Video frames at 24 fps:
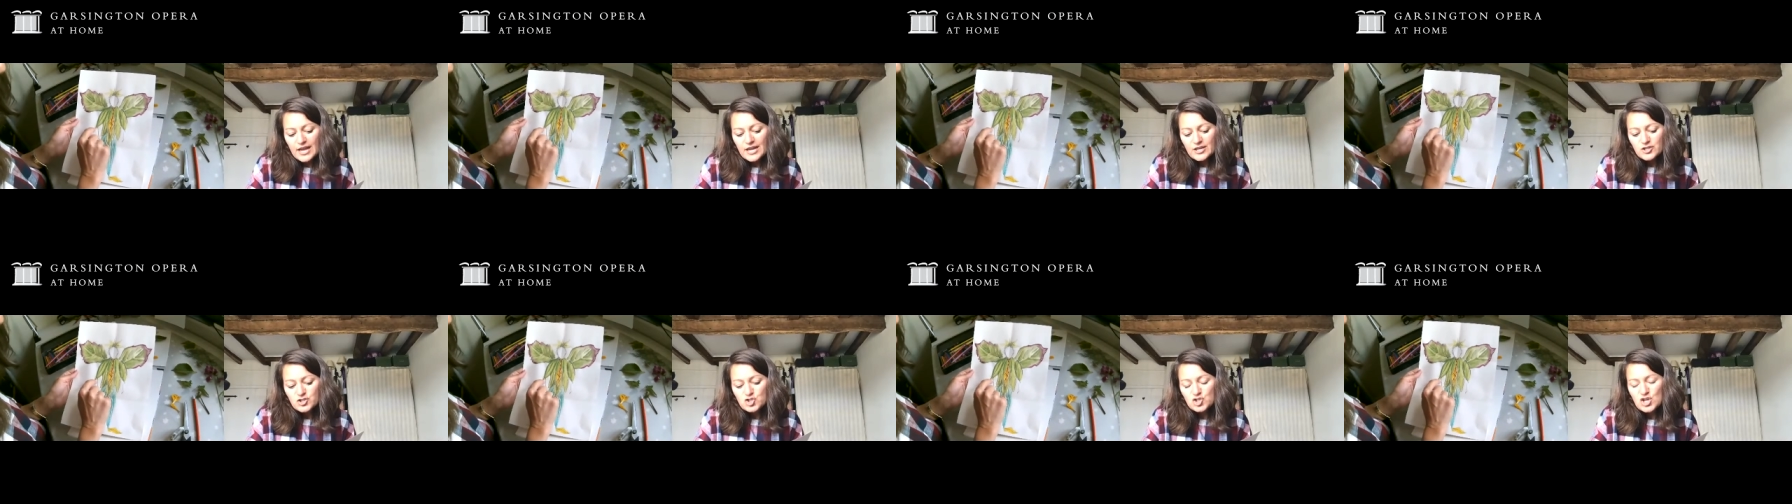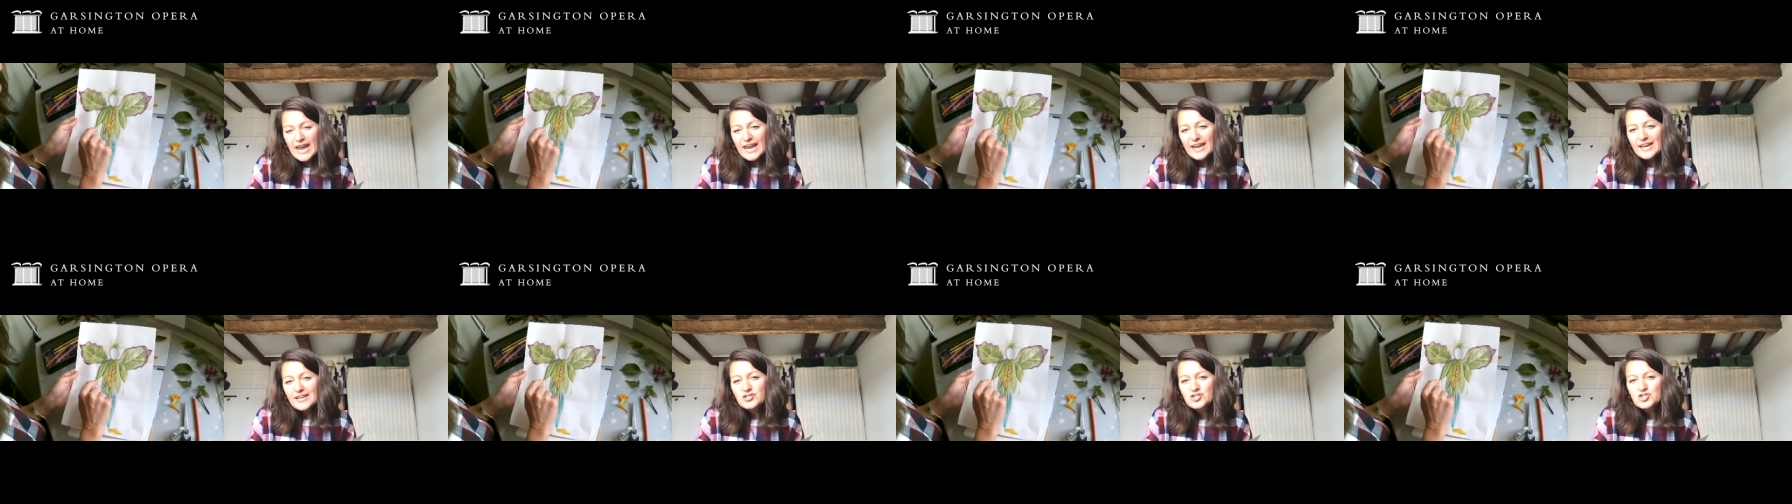
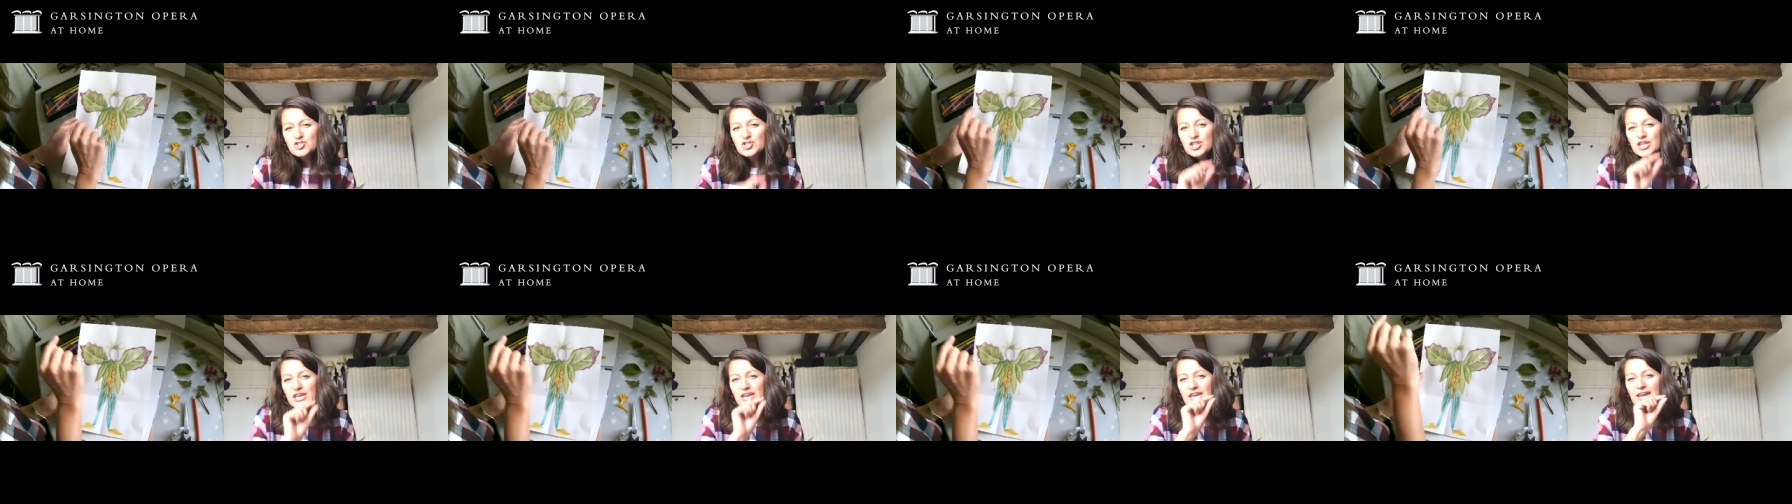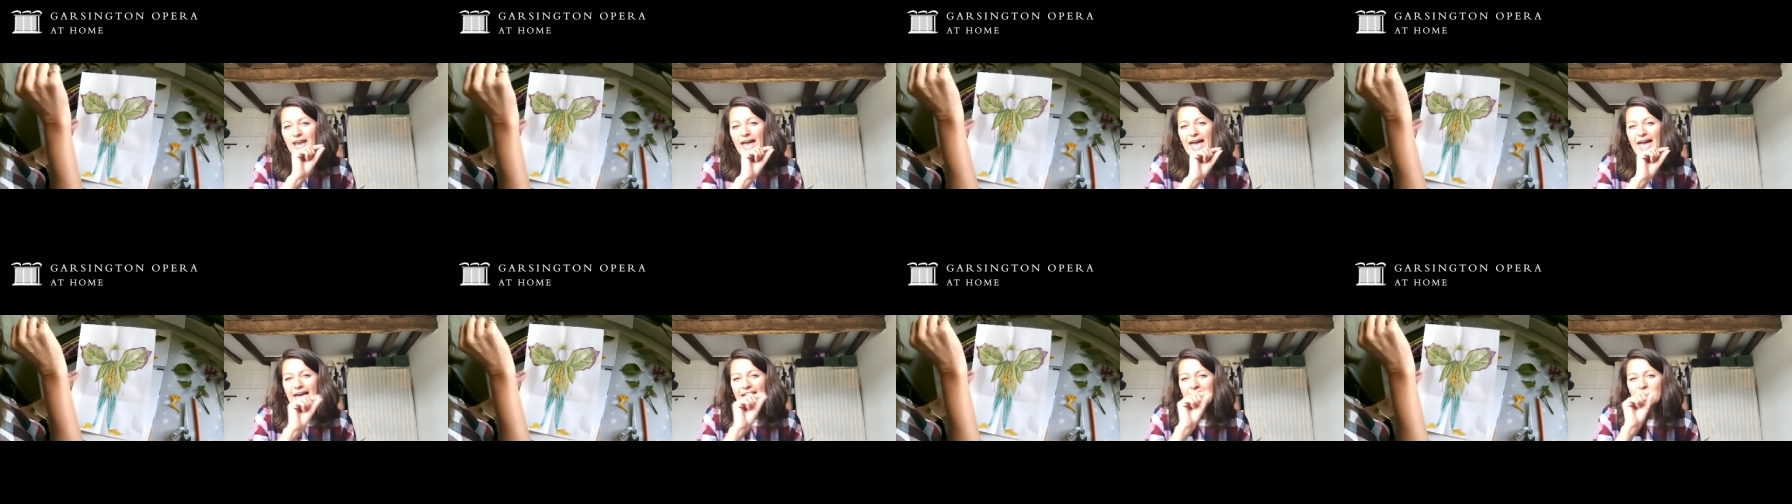change the
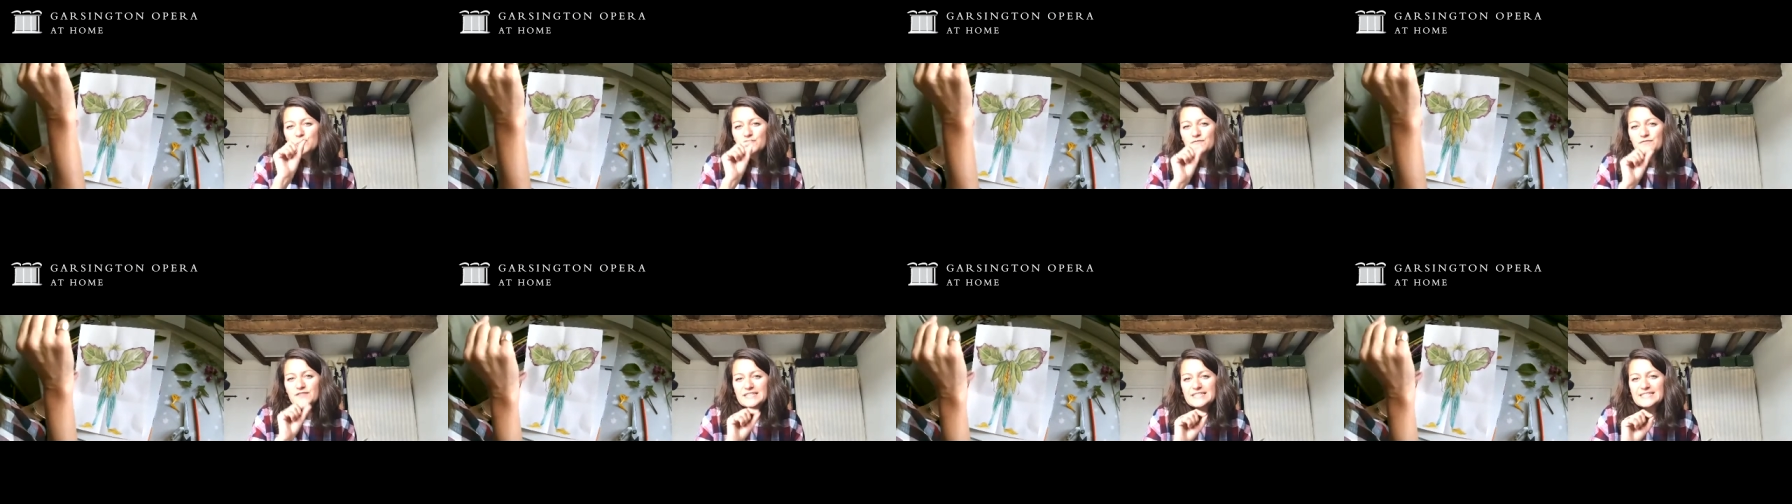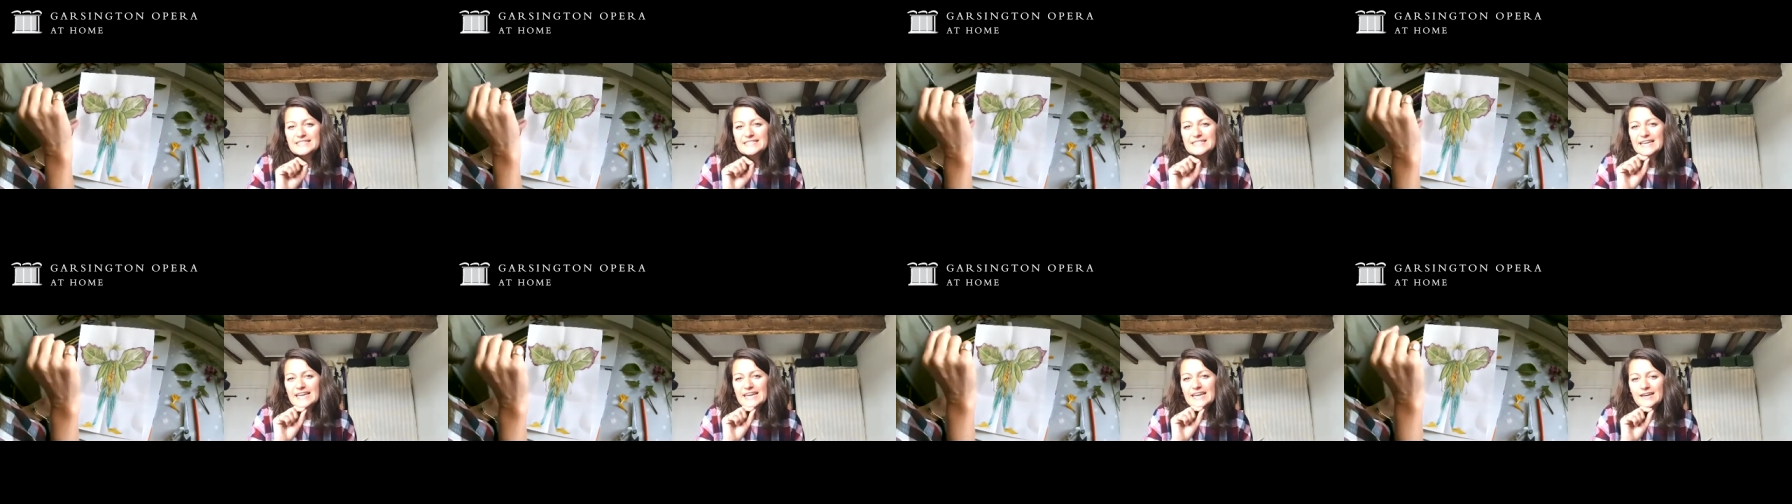edge of the
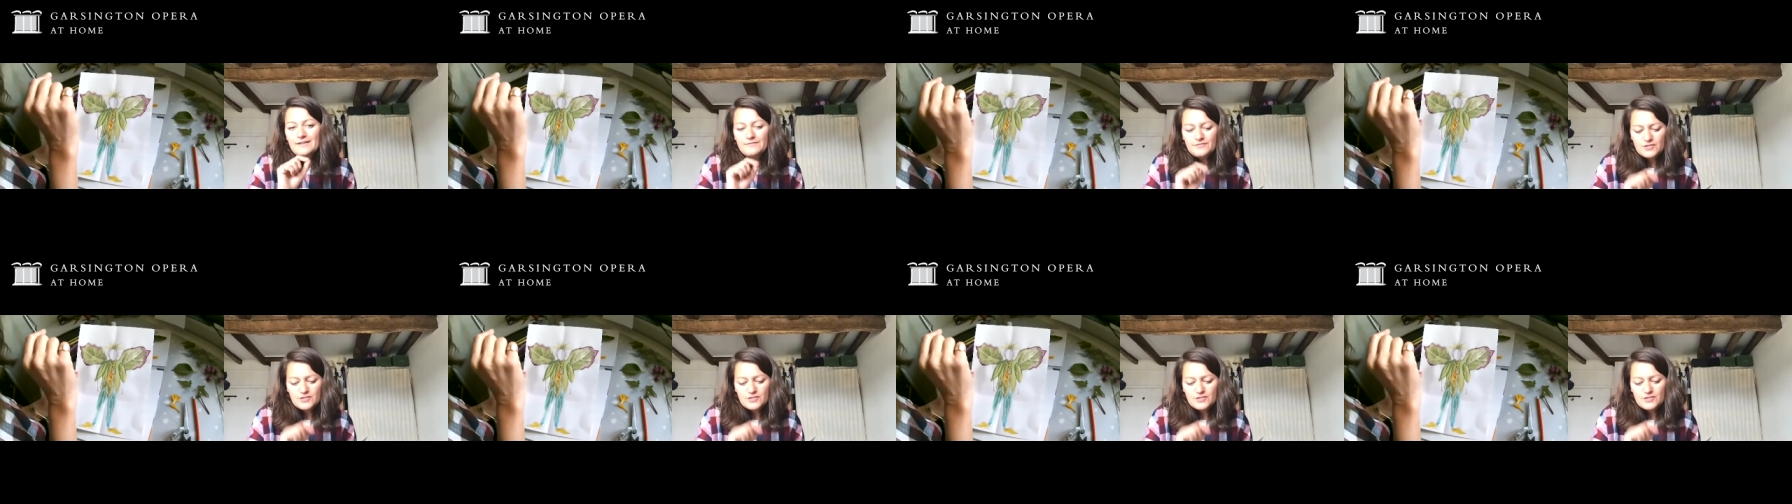sleeve